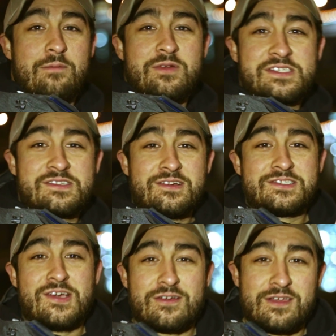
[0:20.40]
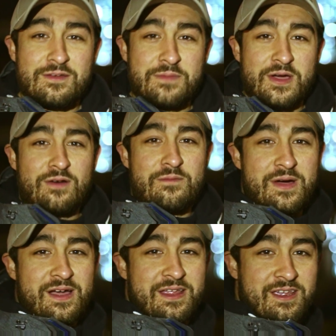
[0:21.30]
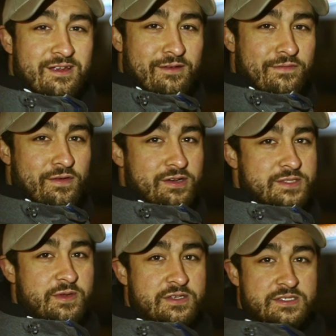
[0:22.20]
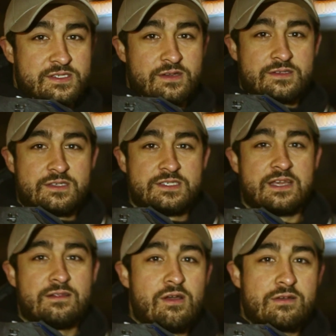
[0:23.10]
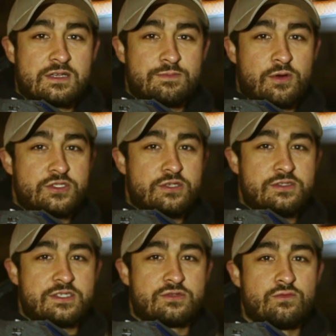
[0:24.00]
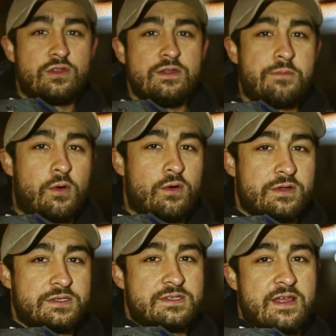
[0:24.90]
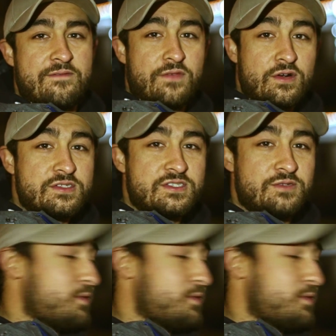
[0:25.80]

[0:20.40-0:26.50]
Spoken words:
going to start talking about my gear first, because to take long exposures it's really important that first you